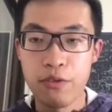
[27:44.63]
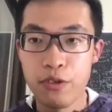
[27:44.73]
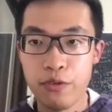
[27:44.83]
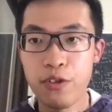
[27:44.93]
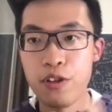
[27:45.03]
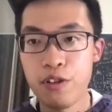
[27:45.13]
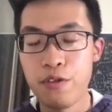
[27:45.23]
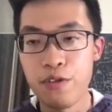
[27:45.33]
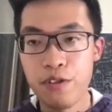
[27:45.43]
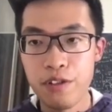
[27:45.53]
for
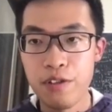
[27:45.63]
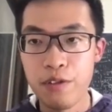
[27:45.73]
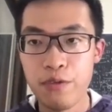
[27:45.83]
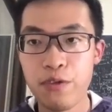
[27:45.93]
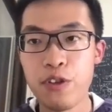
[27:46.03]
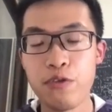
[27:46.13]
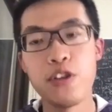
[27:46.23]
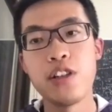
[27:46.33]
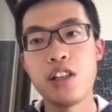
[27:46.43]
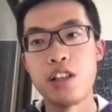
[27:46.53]

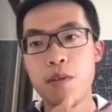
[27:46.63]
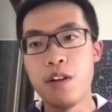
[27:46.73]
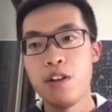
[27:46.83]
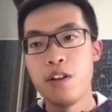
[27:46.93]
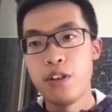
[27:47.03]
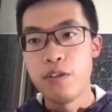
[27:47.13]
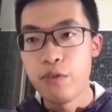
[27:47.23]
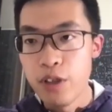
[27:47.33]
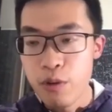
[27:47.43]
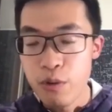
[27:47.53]

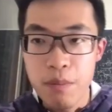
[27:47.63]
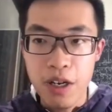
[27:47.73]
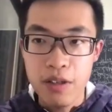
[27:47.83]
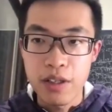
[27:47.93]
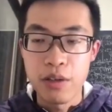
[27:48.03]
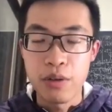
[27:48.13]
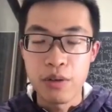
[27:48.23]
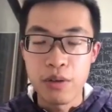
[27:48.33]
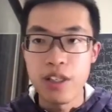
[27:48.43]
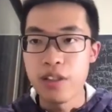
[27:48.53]
the tree policy to
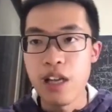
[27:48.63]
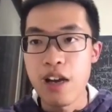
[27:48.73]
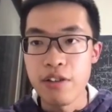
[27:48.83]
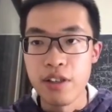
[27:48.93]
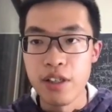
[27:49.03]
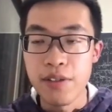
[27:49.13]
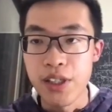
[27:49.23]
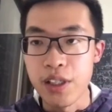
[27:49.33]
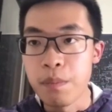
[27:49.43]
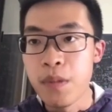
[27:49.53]
visit other
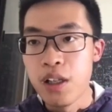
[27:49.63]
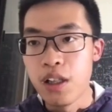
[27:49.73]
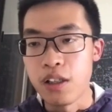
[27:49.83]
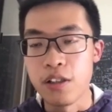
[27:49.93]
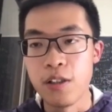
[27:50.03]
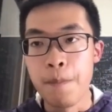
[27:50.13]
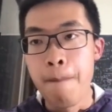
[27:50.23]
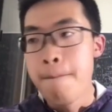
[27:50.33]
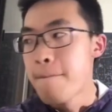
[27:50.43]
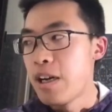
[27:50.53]
unseen
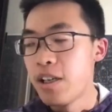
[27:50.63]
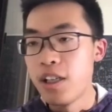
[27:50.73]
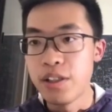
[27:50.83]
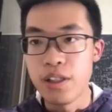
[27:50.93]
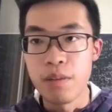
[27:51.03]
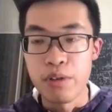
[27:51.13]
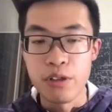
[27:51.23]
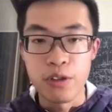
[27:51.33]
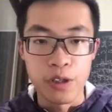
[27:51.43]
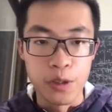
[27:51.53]
unseen
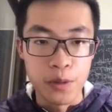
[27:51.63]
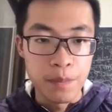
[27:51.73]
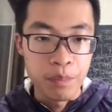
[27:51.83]
protocols.